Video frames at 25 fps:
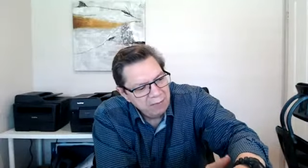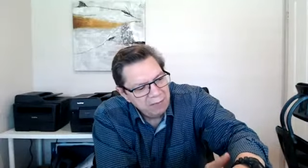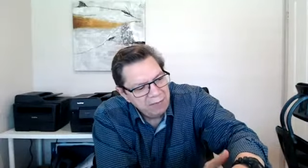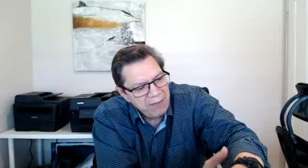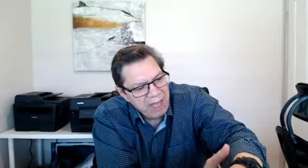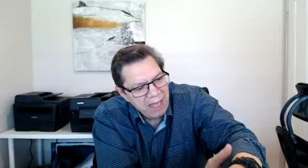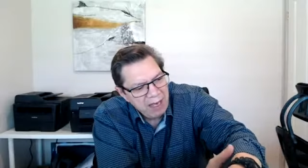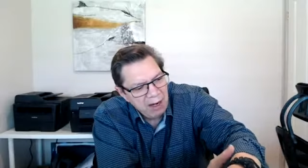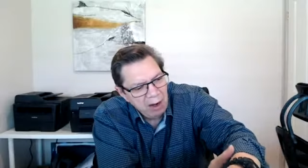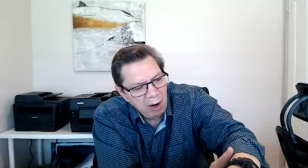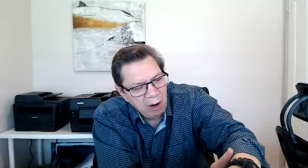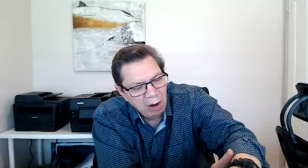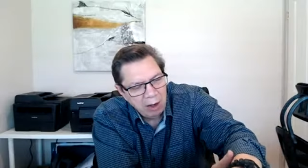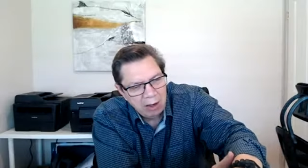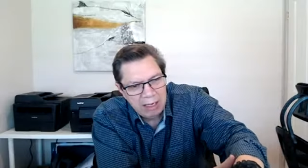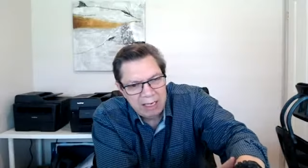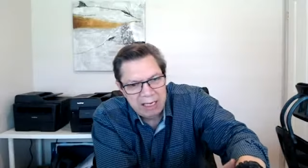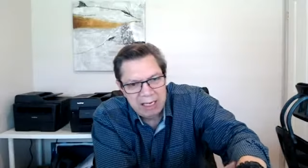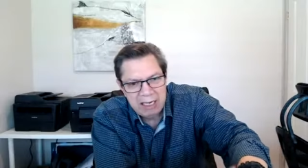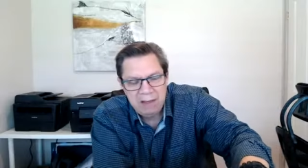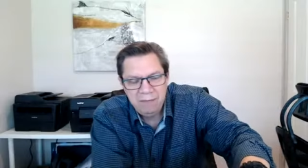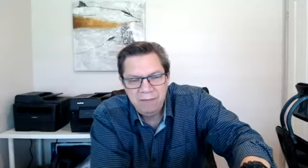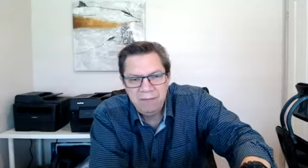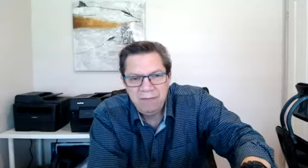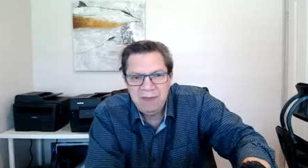that are
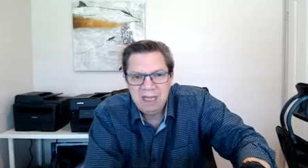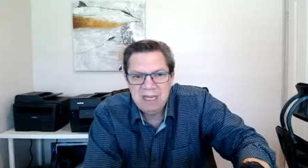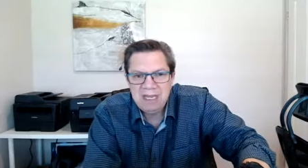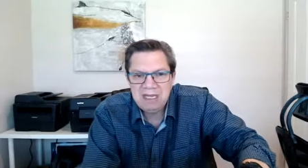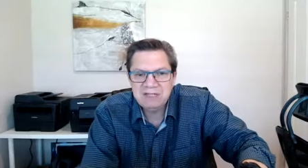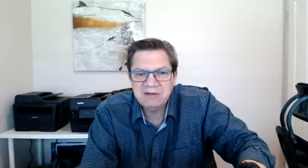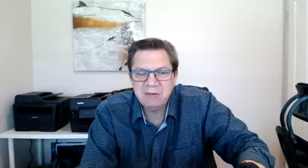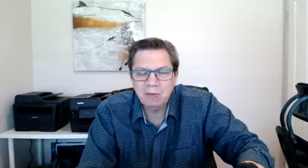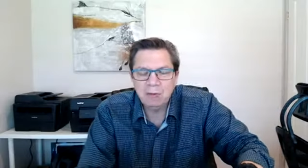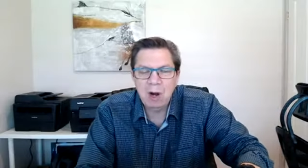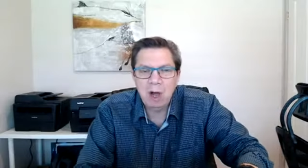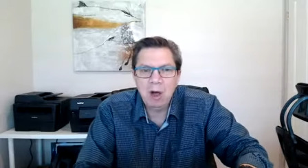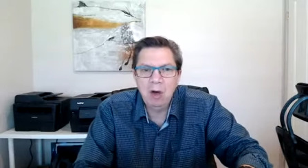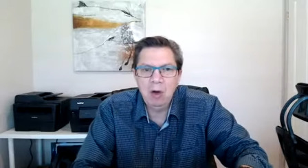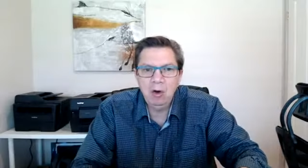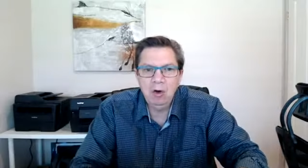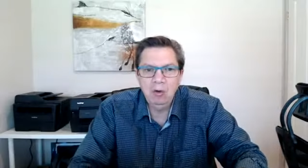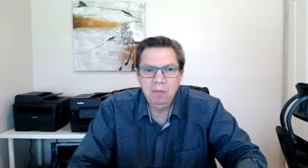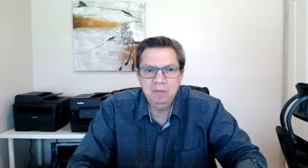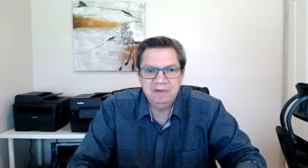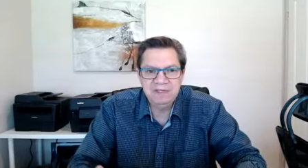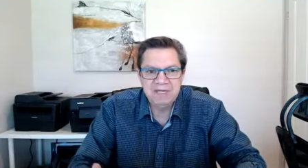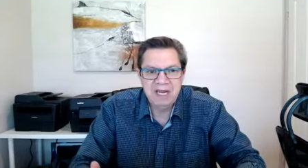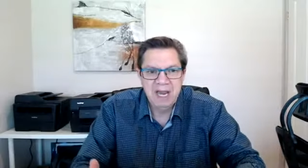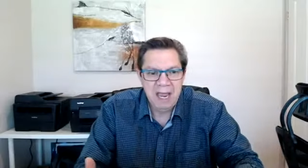in these
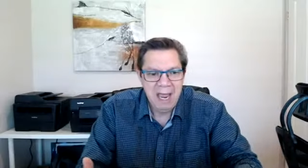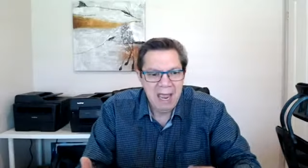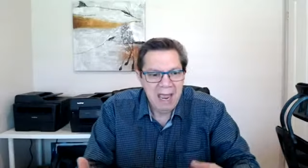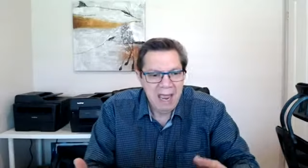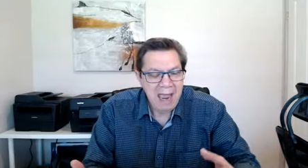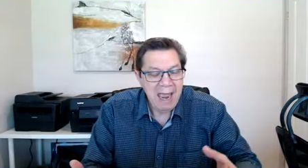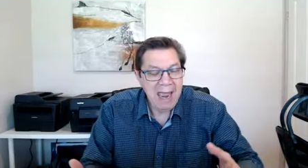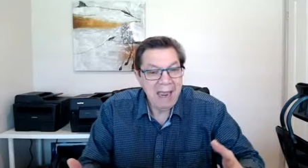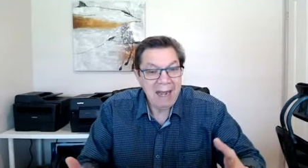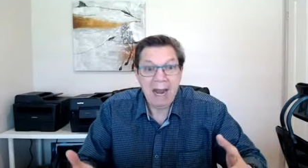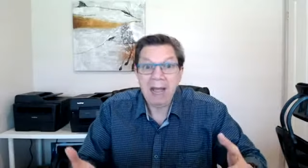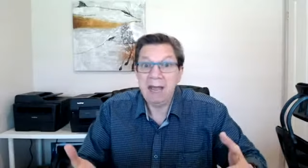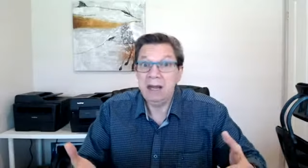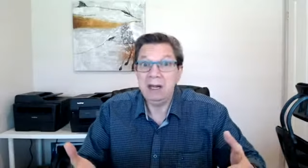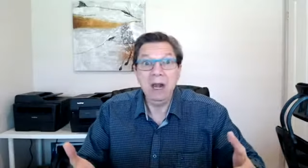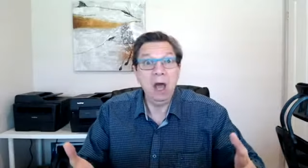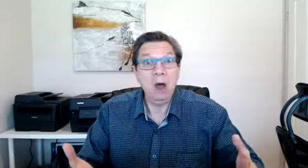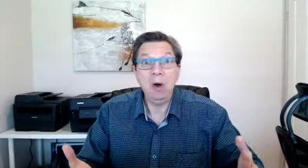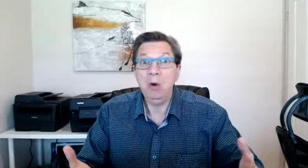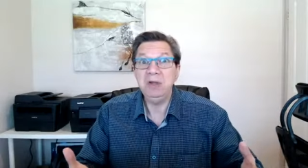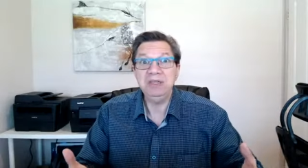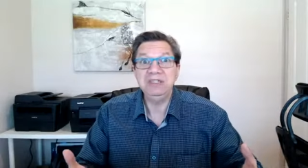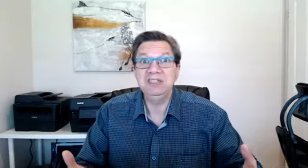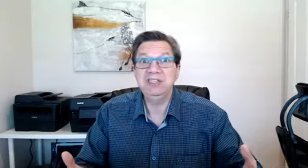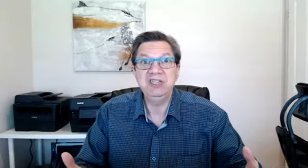robes and I
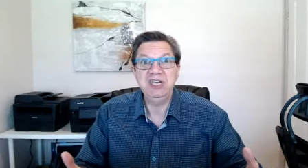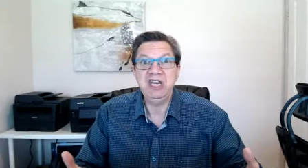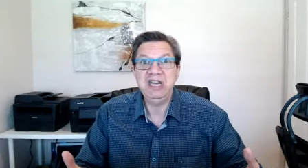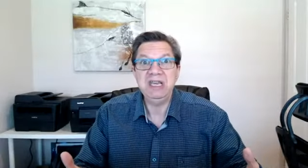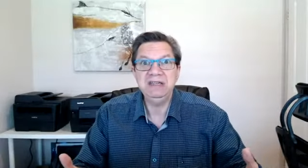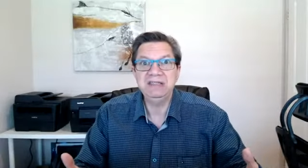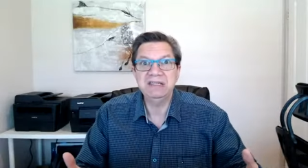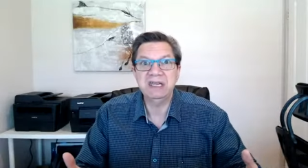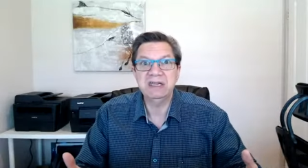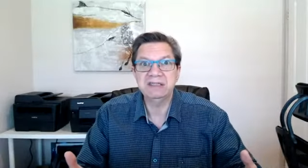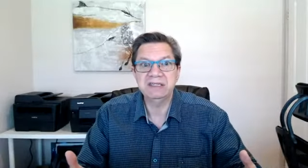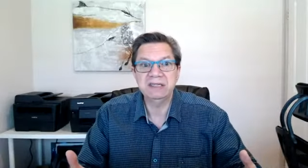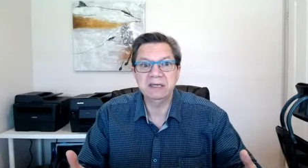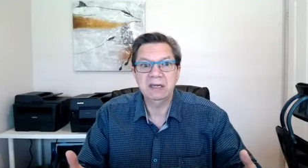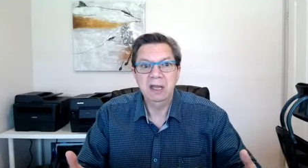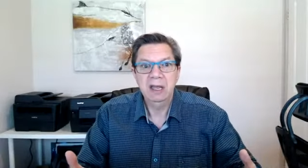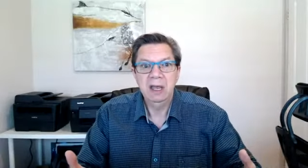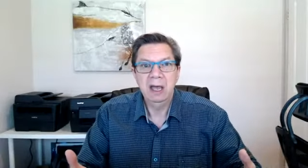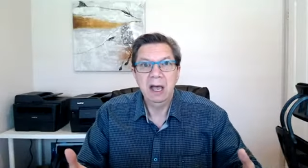know it's Jesus.